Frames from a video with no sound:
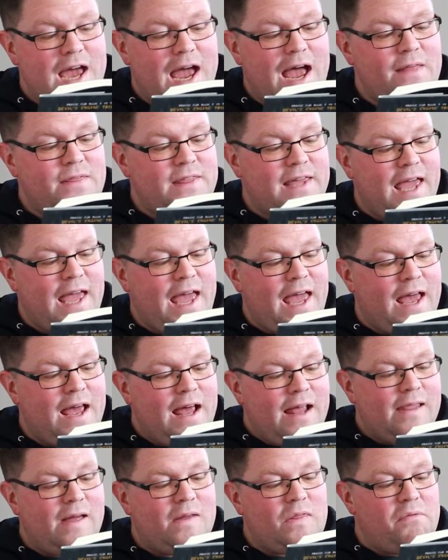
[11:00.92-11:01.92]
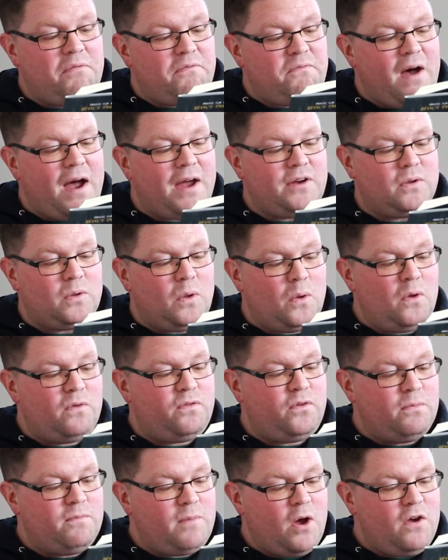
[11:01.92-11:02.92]
at the air, like the final
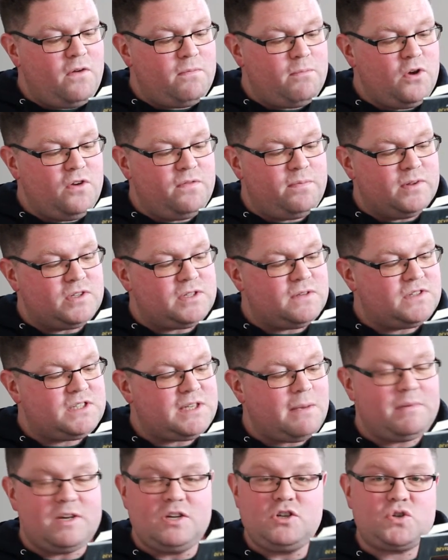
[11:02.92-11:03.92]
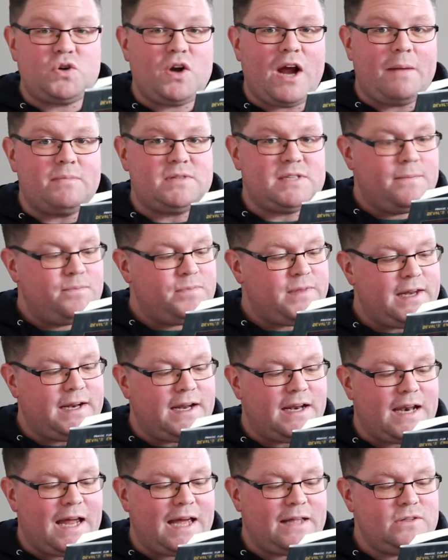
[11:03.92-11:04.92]
awful movements of somebody trapped in
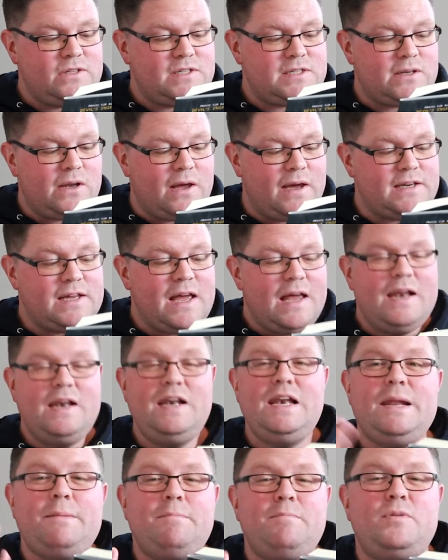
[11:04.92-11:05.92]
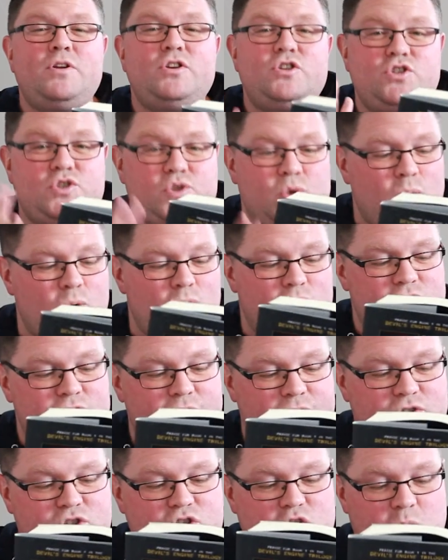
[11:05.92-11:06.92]
a landslide. Limbless
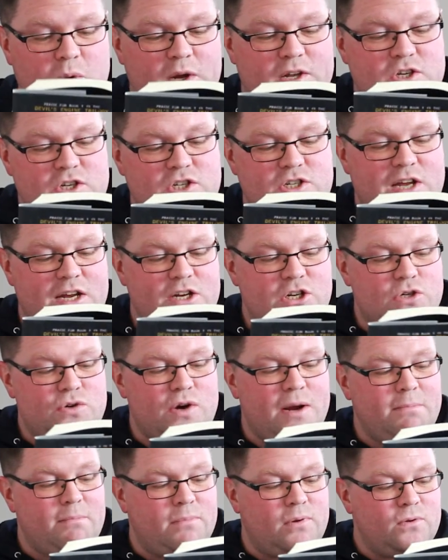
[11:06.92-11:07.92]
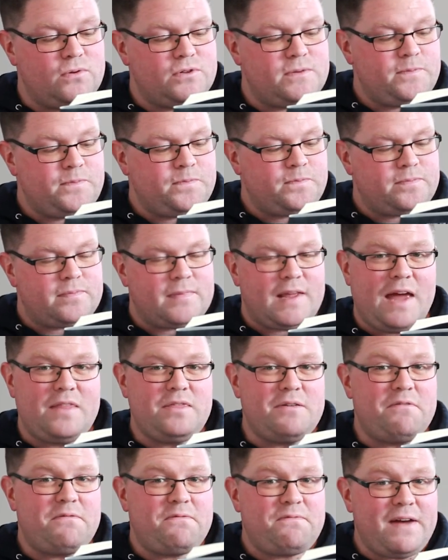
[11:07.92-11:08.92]
torsos twitched and trembled.
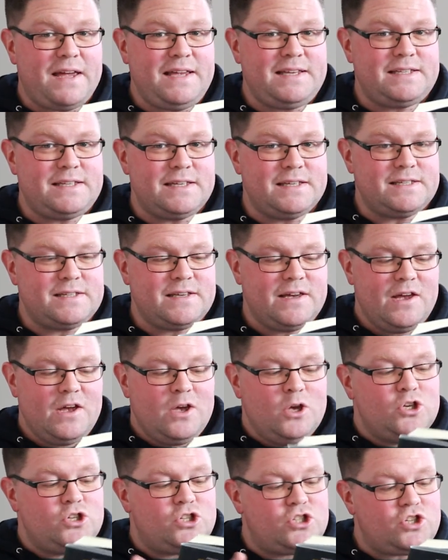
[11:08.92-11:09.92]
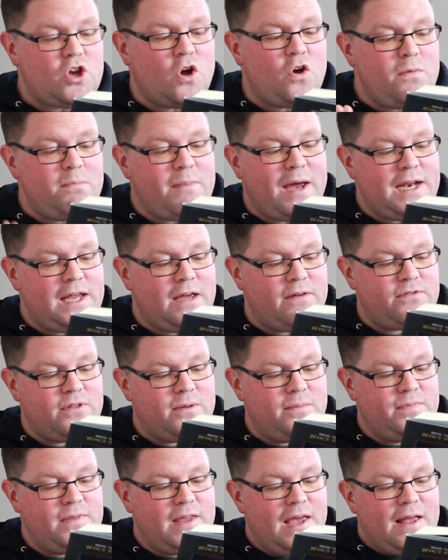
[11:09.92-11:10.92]
And the faces, so many of
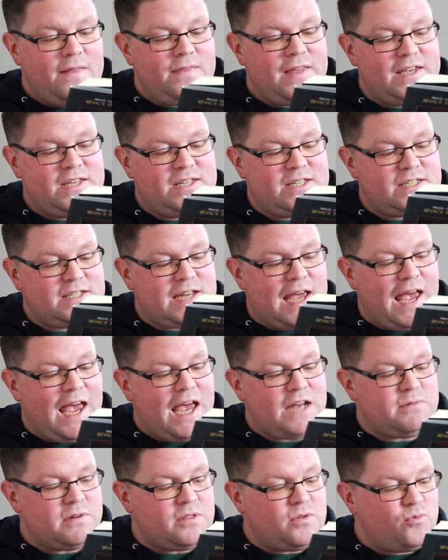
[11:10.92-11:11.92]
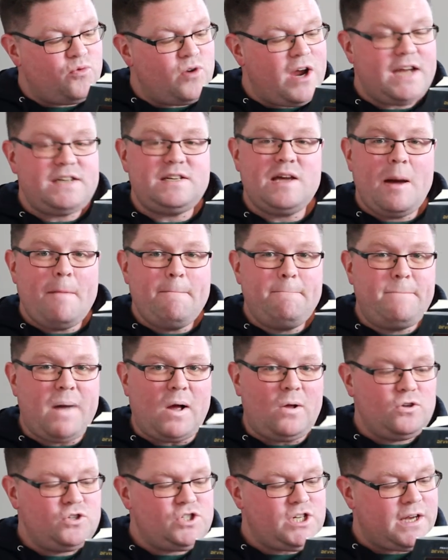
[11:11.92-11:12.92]
them, they stared with red,
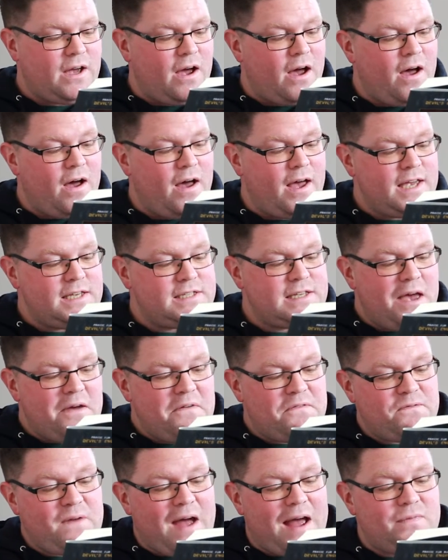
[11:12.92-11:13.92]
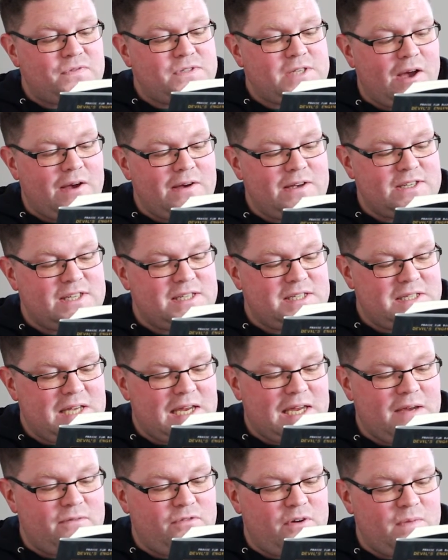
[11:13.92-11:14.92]
bulging eyes, fat tongues
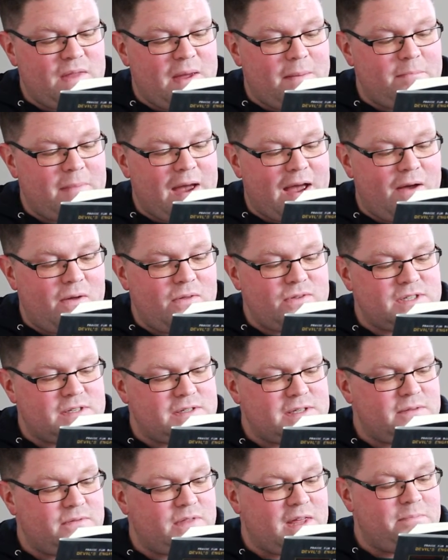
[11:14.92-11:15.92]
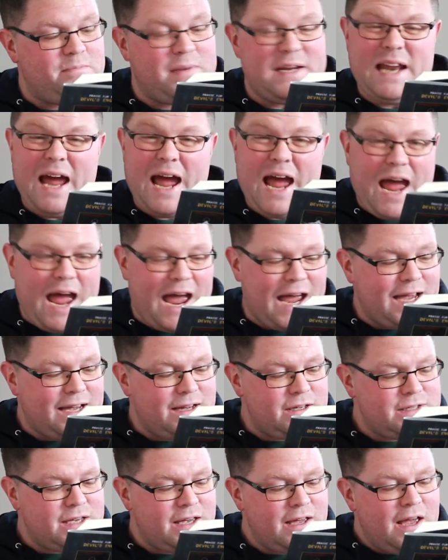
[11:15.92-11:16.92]
sticking from their mouths as if they'd been
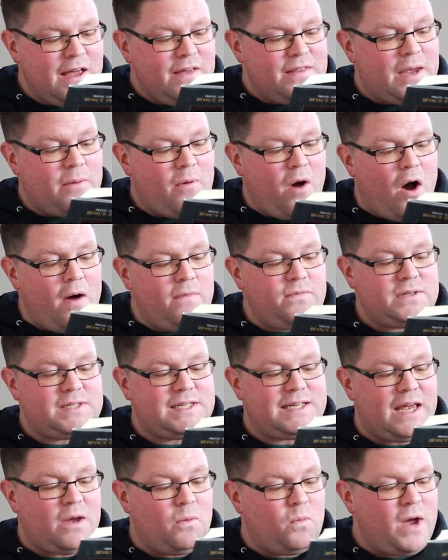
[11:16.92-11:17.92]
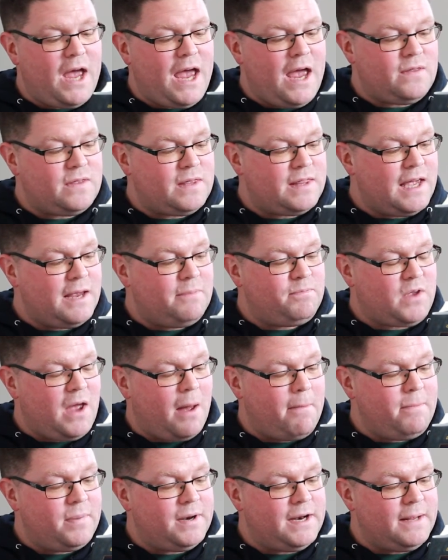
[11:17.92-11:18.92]
hanged. They were obviously aware that they had
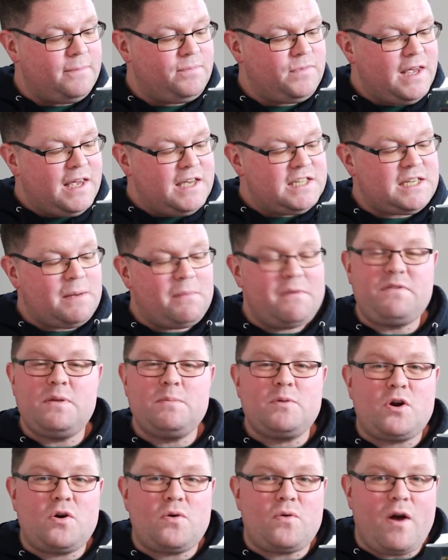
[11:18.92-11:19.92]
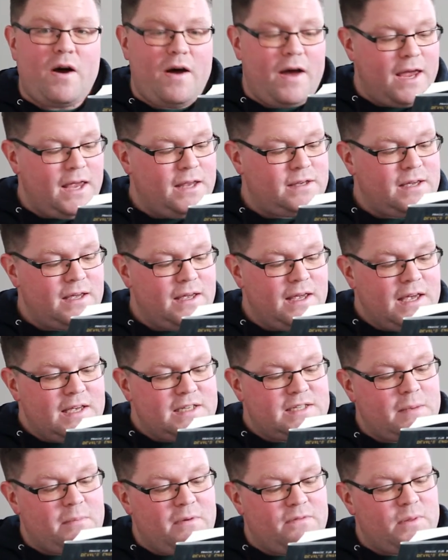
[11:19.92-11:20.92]
company. Some of them cried.
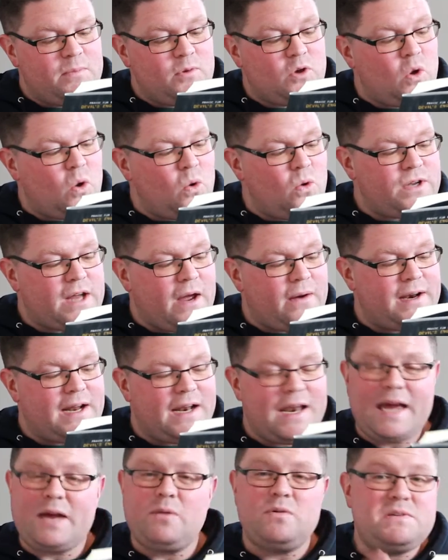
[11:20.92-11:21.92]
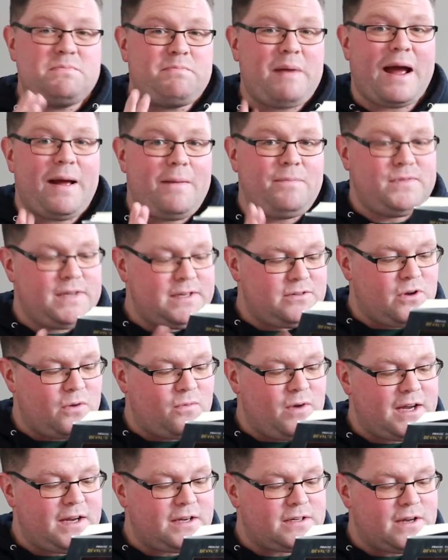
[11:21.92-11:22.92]
Some of them called out in a language Pam did not
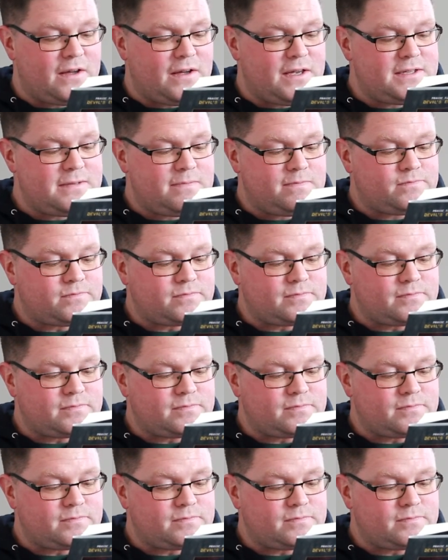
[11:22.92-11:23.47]
recognize.